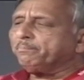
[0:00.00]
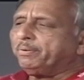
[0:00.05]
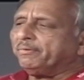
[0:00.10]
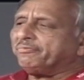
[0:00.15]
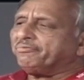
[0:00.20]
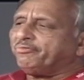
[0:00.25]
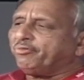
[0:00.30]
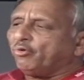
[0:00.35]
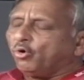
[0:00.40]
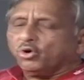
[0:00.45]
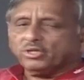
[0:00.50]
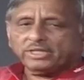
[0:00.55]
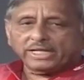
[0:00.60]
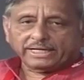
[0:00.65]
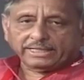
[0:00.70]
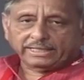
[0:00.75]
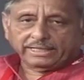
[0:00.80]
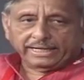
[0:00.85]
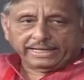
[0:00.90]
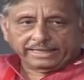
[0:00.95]
before
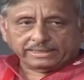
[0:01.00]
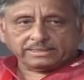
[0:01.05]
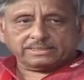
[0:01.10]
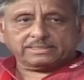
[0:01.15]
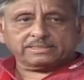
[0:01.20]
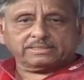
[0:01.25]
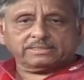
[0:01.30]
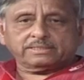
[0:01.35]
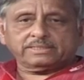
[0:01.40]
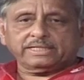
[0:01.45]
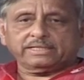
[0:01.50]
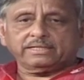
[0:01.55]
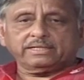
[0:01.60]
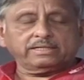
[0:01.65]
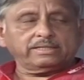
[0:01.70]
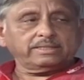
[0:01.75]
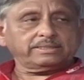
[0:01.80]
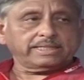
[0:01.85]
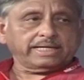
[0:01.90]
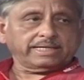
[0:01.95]
that next terror
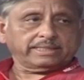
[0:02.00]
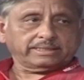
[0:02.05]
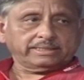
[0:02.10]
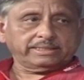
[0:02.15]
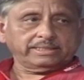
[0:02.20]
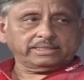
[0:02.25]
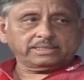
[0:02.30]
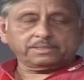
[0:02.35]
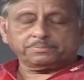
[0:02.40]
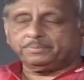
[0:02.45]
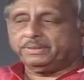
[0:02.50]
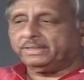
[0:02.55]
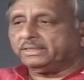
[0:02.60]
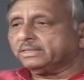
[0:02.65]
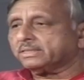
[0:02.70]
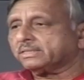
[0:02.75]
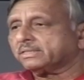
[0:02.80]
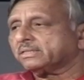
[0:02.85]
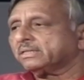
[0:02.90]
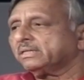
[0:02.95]
attack takes
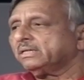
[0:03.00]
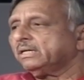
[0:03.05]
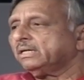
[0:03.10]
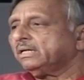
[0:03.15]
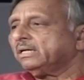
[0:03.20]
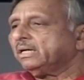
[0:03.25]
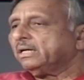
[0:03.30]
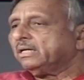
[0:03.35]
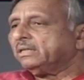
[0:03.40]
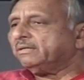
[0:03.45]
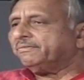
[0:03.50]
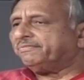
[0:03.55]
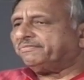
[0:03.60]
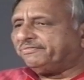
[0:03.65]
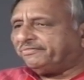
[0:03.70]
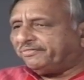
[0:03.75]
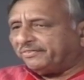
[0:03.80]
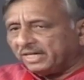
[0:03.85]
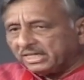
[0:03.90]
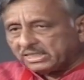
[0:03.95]
place, the
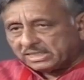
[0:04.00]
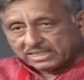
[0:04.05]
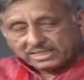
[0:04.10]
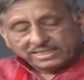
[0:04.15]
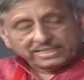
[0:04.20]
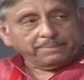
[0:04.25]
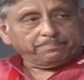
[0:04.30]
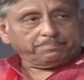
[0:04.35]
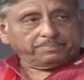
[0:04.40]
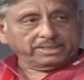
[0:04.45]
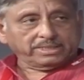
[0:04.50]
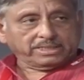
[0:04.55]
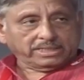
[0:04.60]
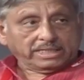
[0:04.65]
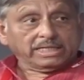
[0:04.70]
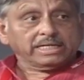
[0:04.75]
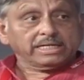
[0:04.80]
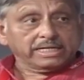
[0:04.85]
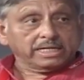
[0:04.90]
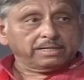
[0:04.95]
first step that
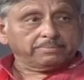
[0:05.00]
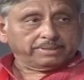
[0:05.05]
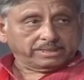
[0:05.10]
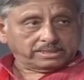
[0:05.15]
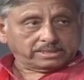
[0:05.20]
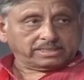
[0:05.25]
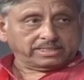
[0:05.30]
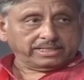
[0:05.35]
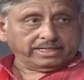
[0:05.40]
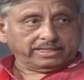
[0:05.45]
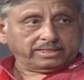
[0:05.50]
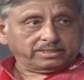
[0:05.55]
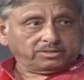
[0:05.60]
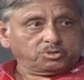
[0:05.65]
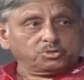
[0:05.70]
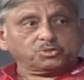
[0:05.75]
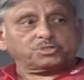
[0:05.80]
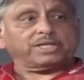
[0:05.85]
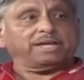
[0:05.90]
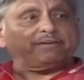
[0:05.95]
India must take
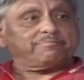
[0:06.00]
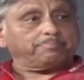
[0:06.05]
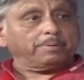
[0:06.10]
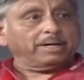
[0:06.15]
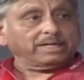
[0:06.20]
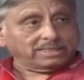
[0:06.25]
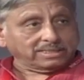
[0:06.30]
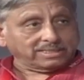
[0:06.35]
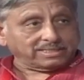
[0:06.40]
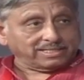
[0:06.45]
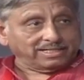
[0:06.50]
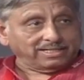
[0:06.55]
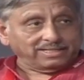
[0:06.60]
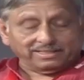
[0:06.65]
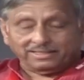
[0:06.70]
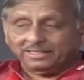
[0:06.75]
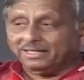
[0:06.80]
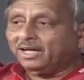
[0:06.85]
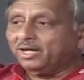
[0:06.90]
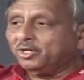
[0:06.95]
to save Pakistan,
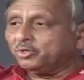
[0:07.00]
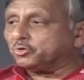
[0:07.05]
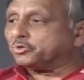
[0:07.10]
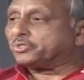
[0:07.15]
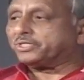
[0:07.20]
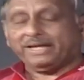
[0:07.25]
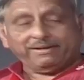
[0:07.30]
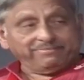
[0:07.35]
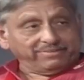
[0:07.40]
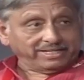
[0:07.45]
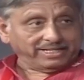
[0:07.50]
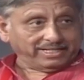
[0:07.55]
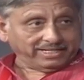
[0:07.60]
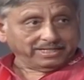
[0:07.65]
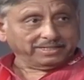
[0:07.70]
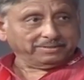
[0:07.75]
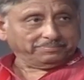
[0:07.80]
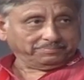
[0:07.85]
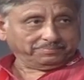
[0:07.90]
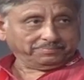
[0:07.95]
to save
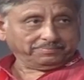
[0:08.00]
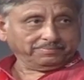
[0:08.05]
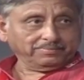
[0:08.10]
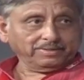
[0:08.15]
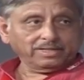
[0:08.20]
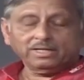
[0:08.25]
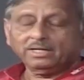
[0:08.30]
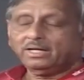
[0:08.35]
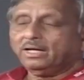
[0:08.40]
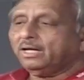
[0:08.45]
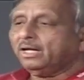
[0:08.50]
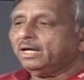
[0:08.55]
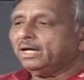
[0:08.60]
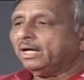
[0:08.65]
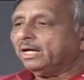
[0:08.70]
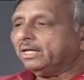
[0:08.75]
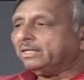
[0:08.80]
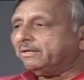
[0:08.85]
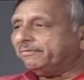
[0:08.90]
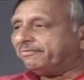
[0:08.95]
India,
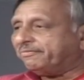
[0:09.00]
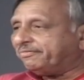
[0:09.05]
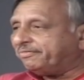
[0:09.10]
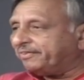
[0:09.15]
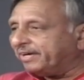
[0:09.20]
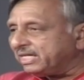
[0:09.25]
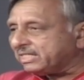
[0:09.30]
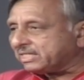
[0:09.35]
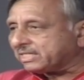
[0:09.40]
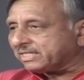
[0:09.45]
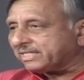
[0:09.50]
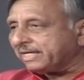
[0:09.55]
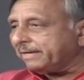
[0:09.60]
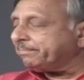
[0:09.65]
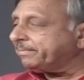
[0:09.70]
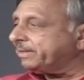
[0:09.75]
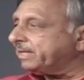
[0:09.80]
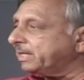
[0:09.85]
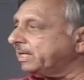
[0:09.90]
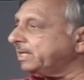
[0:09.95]
the first
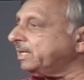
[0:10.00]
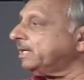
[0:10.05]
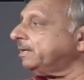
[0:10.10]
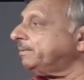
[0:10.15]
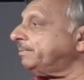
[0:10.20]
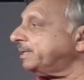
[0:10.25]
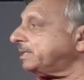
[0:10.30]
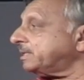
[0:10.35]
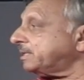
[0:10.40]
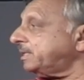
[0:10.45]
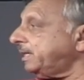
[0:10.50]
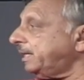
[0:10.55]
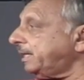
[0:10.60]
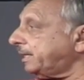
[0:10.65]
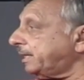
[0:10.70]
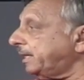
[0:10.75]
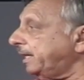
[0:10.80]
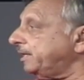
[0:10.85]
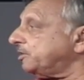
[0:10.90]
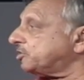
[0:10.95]
step that India must take
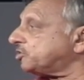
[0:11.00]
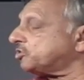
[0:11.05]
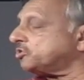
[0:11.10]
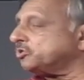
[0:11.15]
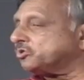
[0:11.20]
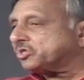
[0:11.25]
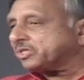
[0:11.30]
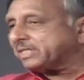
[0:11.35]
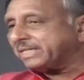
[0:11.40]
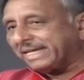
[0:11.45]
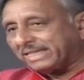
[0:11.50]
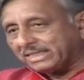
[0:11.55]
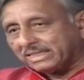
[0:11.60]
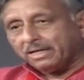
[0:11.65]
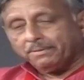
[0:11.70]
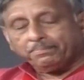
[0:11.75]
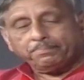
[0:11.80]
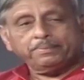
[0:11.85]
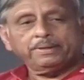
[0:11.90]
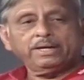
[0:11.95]
is to set up